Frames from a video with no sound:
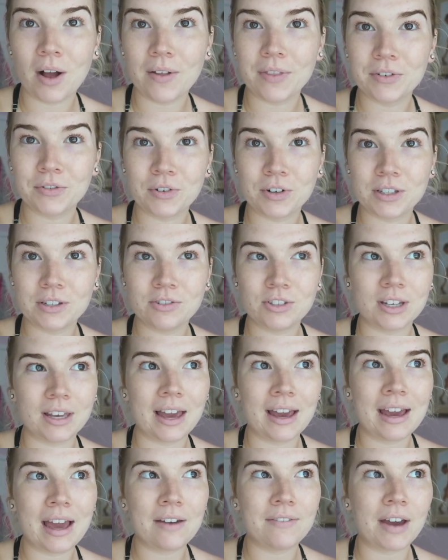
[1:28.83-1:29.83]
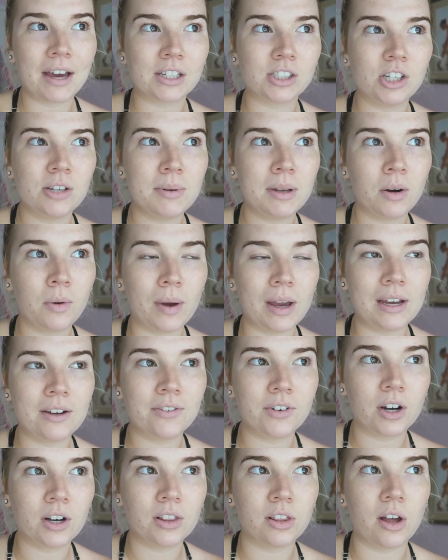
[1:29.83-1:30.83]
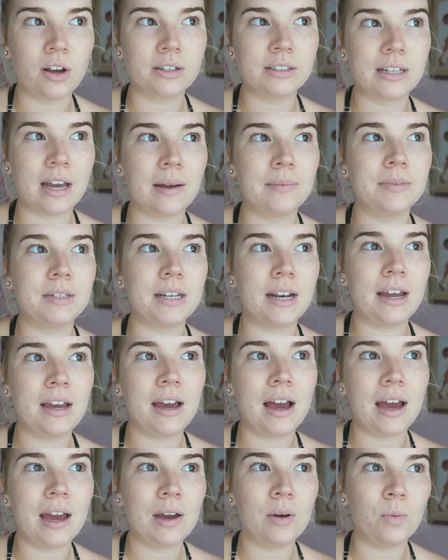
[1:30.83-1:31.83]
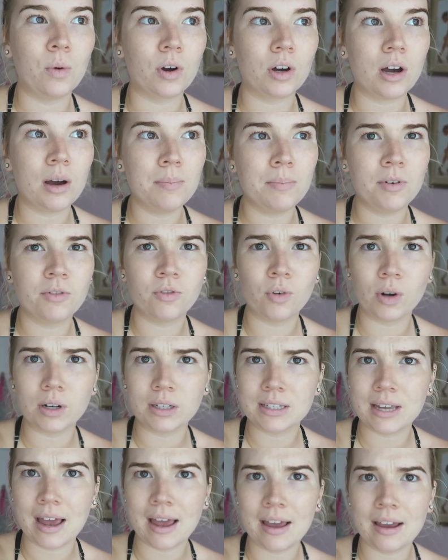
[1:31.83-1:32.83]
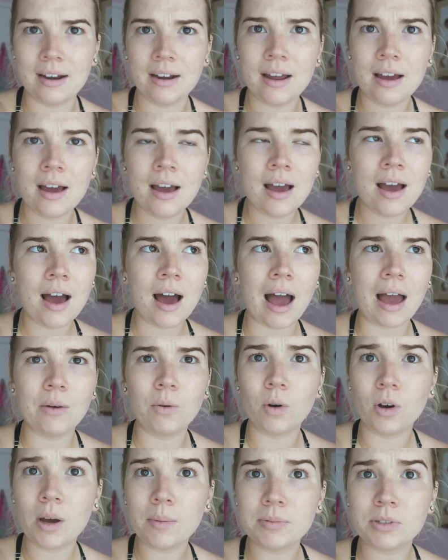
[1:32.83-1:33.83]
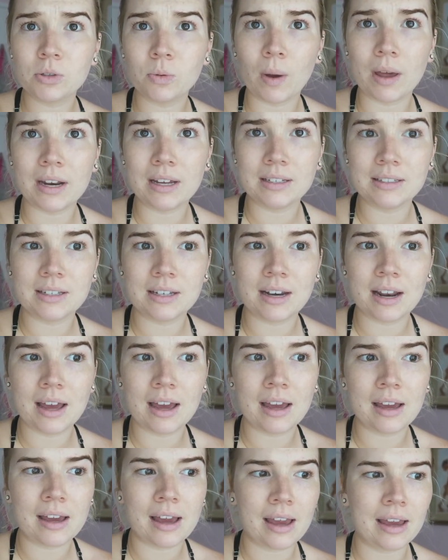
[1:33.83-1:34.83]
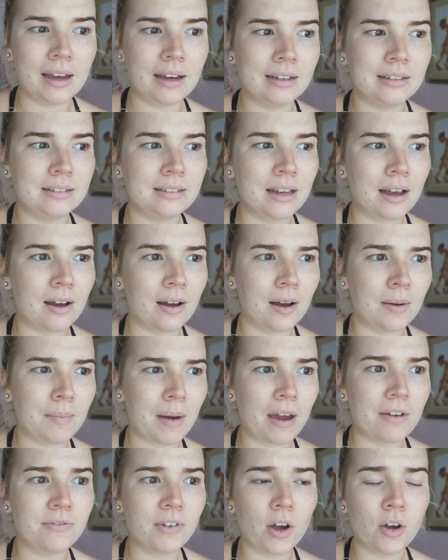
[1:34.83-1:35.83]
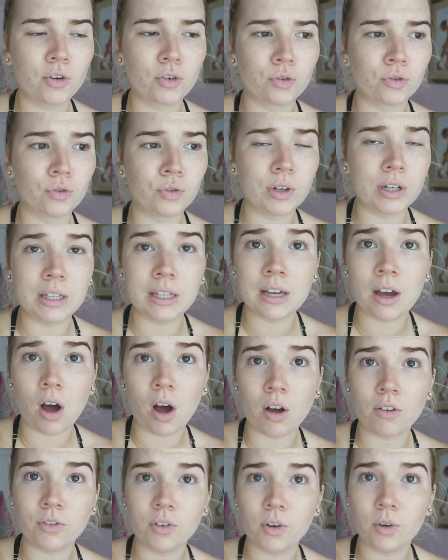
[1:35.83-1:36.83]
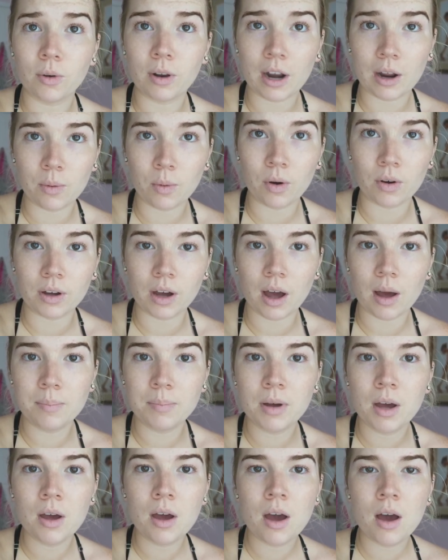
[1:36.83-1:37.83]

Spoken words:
on the 4th of July. I've actually been awake for a long time today. I woke up before 10. I woke up sweating today, and I felt really awful when I woke up.